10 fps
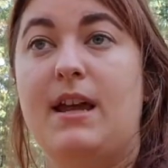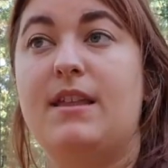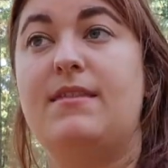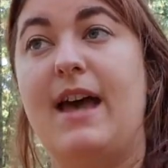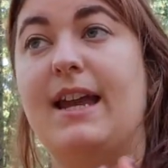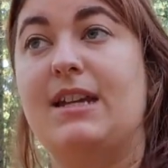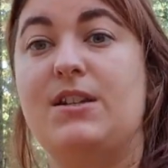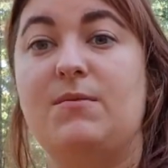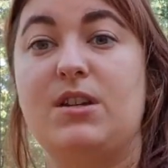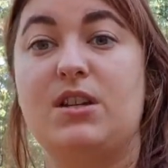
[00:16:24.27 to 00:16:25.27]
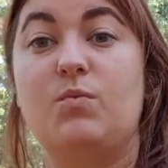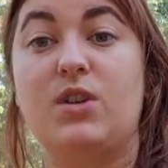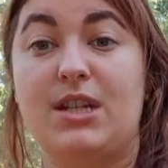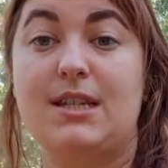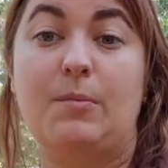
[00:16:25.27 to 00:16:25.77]
that intuition,
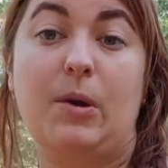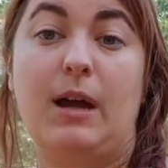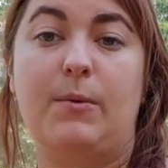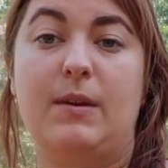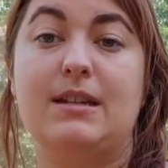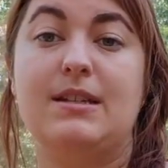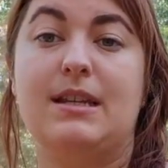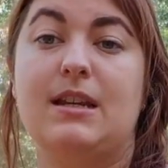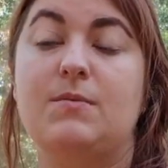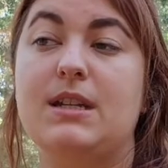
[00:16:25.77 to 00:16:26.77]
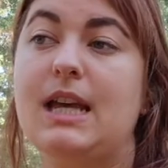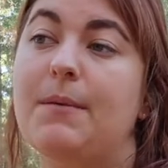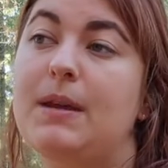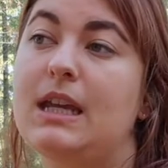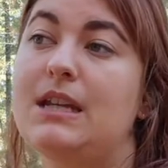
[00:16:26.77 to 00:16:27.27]
which is a primal instinct. We're
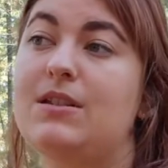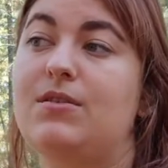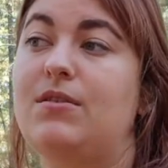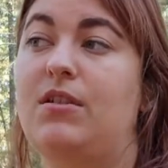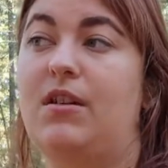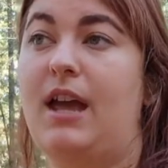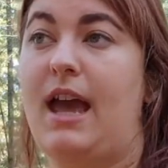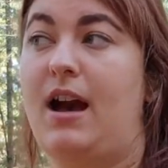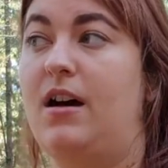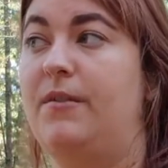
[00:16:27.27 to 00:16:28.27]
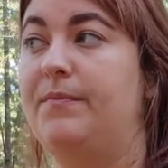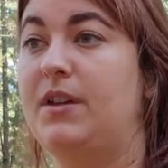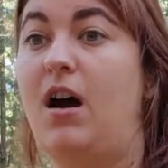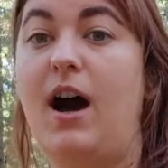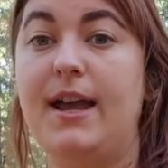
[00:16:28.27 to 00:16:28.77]
tapping into our
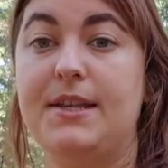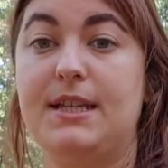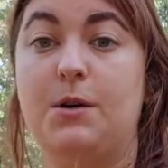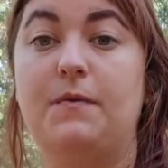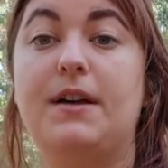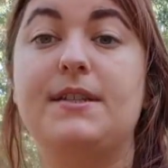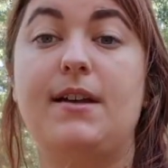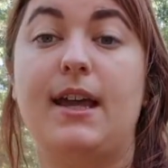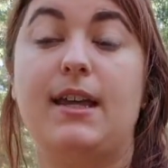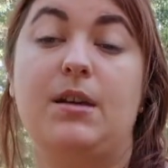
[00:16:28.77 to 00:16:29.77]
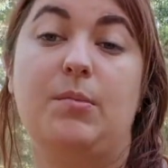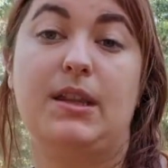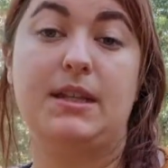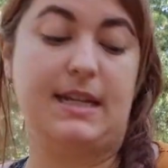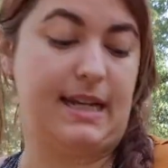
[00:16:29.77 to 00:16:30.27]
higher self, our psychic
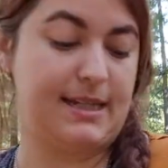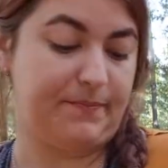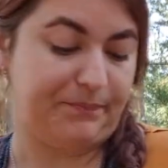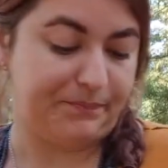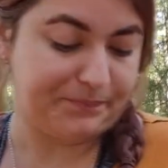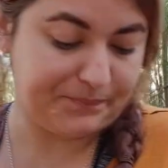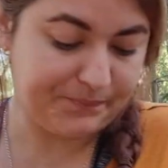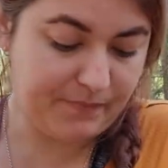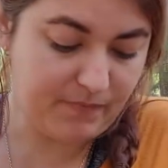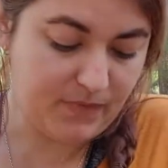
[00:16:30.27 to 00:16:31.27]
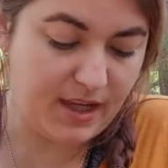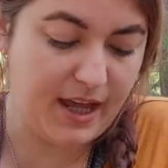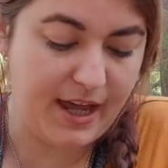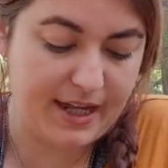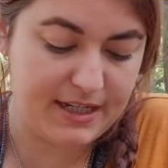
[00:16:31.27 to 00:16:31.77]
abilities.
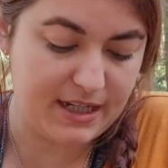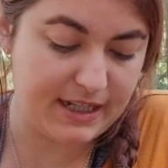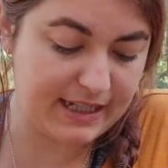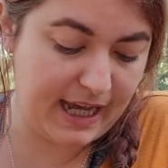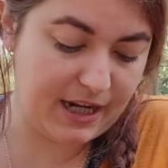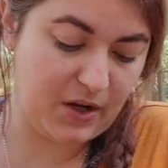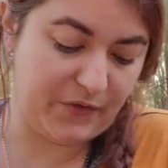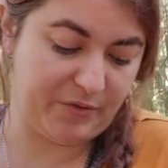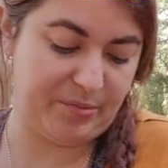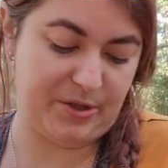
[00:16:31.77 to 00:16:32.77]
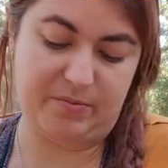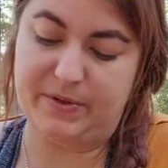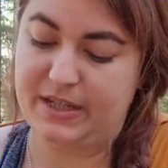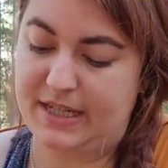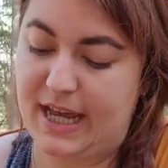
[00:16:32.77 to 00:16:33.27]
And again, on the bottom of
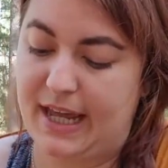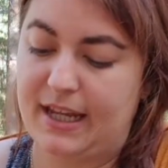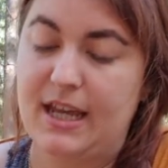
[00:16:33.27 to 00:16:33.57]
the deck